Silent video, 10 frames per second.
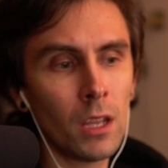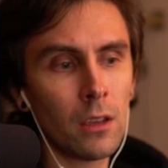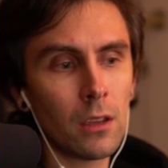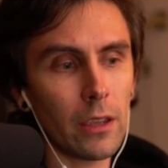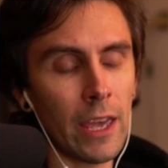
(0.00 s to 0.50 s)

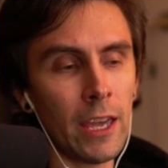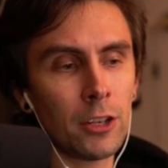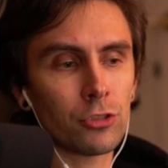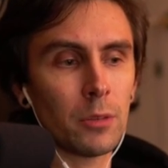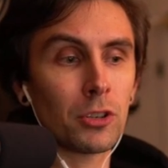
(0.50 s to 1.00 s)
And
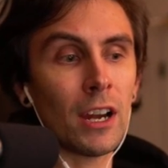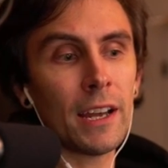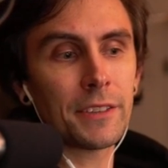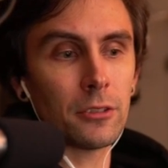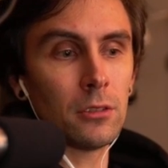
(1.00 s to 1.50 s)

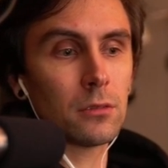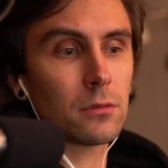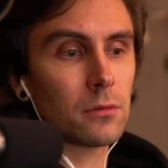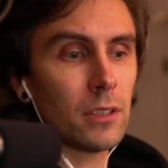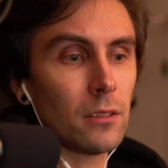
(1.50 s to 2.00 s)
Reprisal,
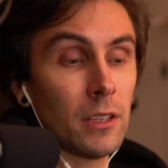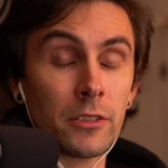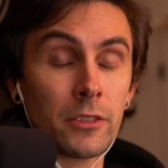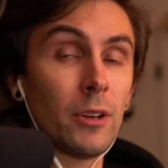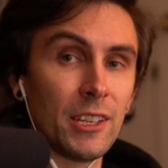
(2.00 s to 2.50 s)
as
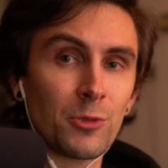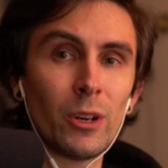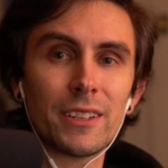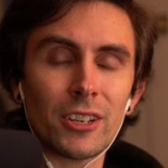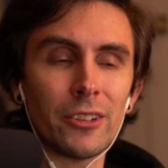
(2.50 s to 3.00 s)
well
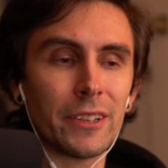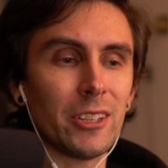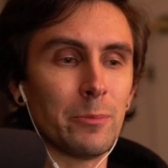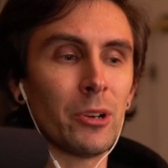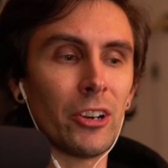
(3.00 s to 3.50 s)
as all the other
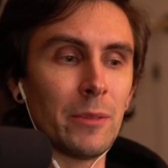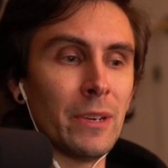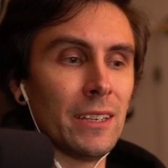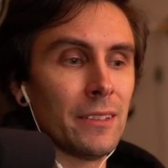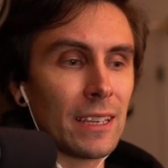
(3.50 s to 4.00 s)
party
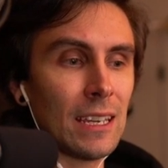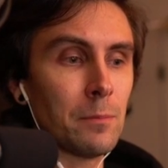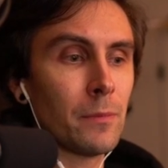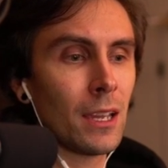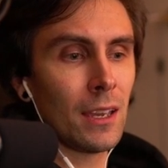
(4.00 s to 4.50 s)
mit in the
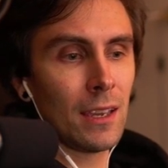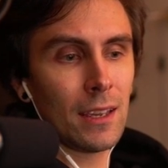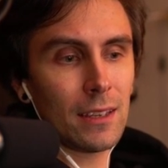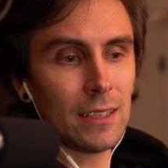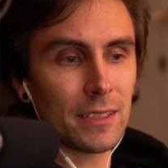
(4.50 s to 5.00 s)
game,
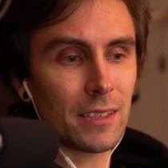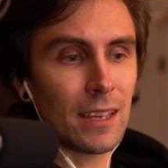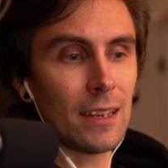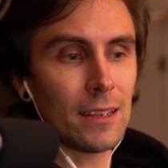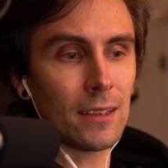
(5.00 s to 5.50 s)
is
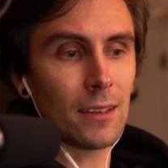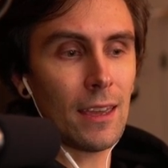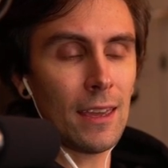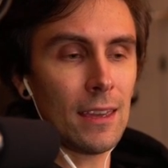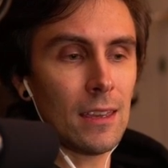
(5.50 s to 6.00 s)
getting
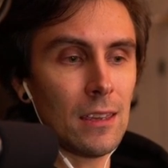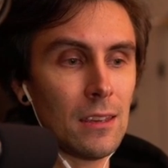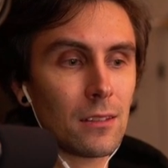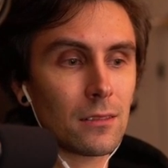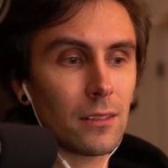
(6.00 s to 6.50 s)
a
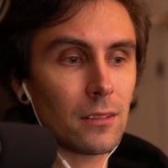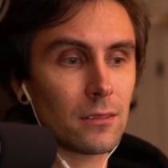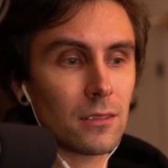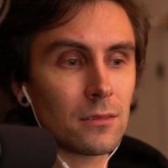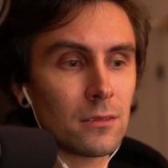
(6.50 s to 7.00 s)

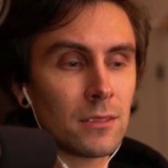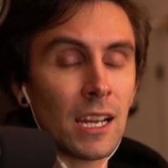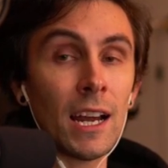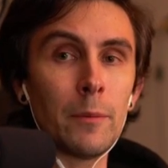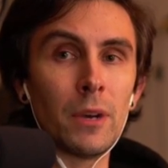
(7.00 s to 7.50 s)

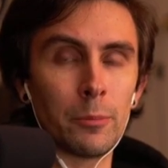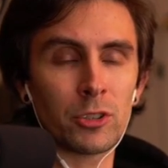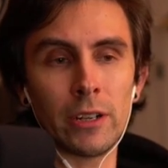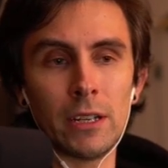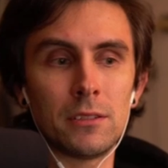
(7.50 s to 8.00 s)
time
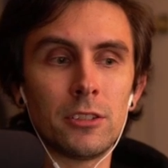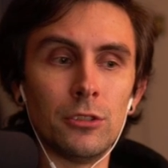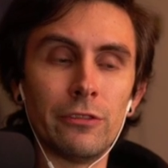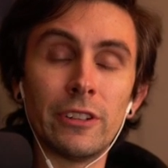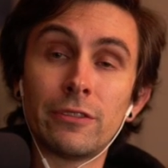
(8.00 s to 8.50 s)
upgrade to
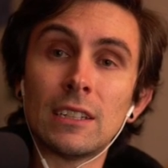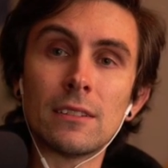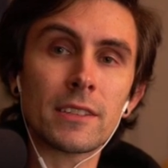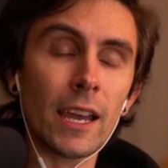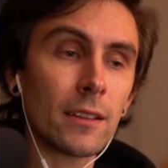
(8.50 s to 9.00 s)
15
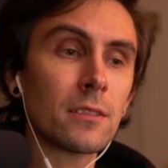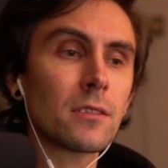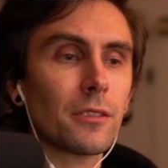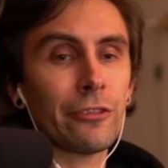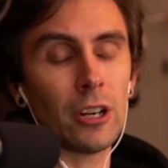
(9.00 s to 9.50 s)
seconds
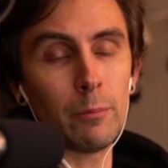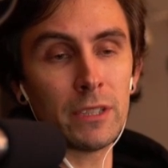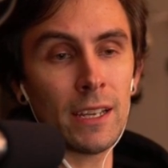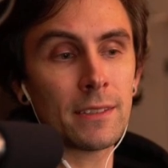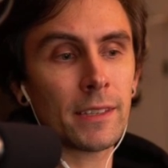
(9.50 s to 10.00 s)
from
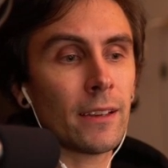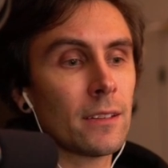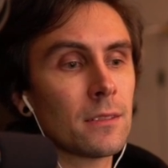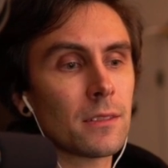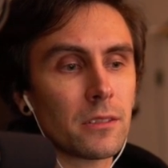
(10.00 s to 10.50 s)
10
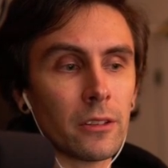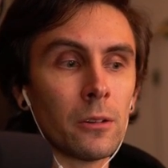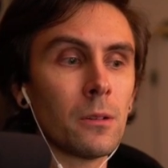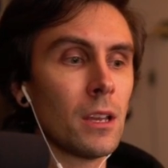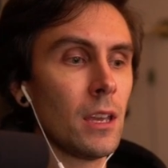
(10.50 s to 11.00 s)
seconds. So
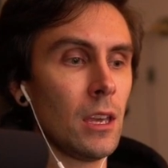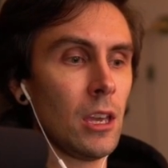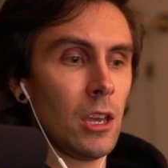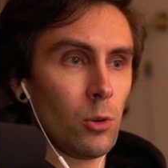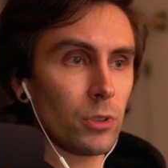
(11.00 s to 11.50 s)

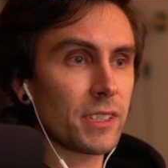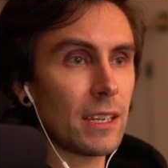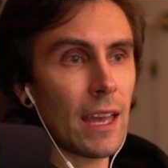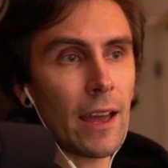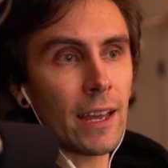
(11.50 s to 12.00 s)
we'll see
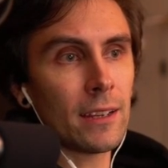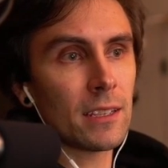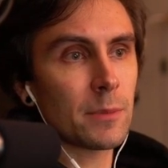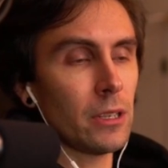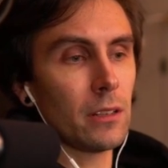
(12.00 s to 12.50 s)
how that is,
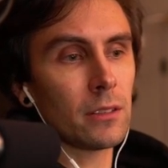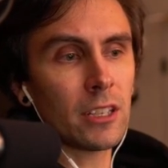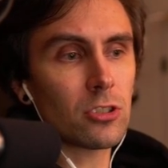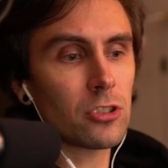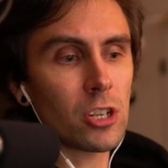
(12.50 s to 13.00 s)
but let's
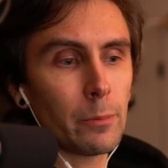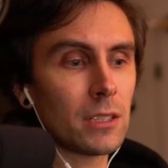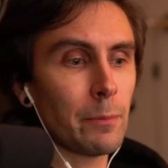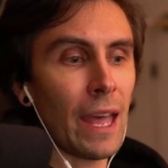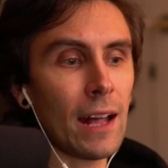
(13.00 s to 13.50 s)
just jump into
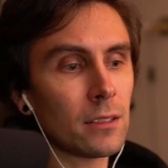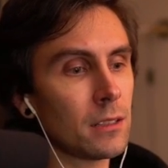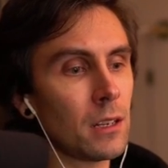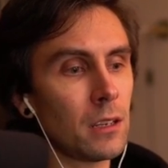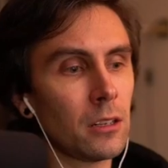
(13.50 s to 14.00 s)
Paladin
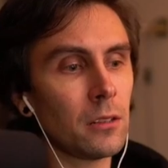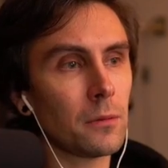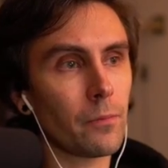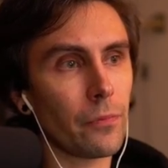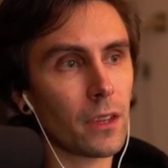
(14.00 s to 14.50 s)
here
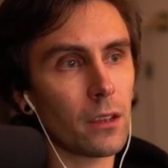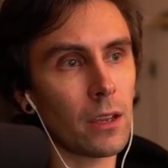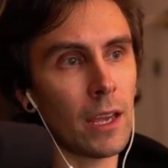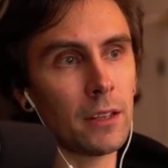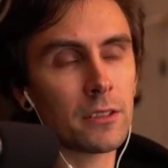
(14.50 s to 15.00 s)

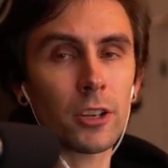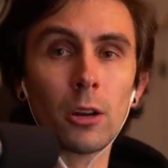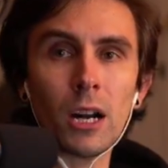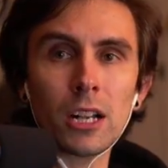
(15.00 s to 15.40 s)
and start watching